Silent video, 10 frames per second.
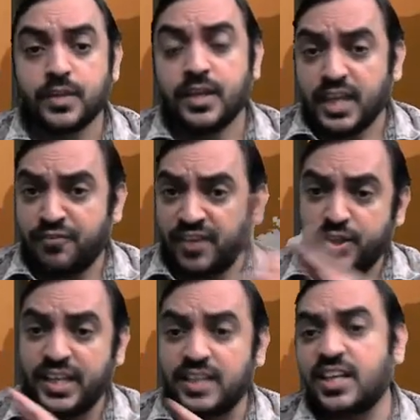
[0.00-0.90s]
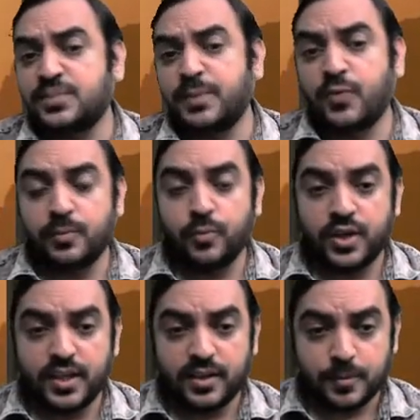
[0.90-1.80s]
If I increase by one more
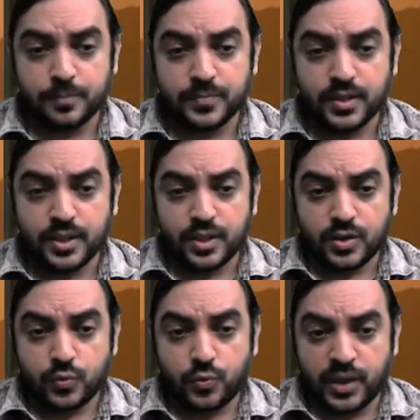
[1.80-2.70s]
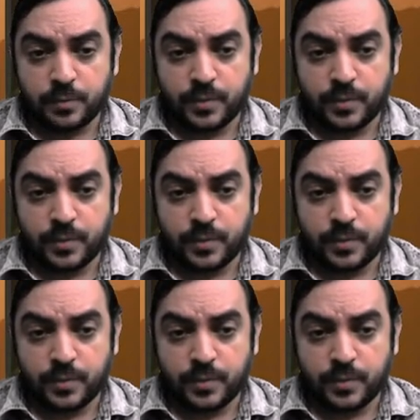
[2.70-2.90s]
year, 1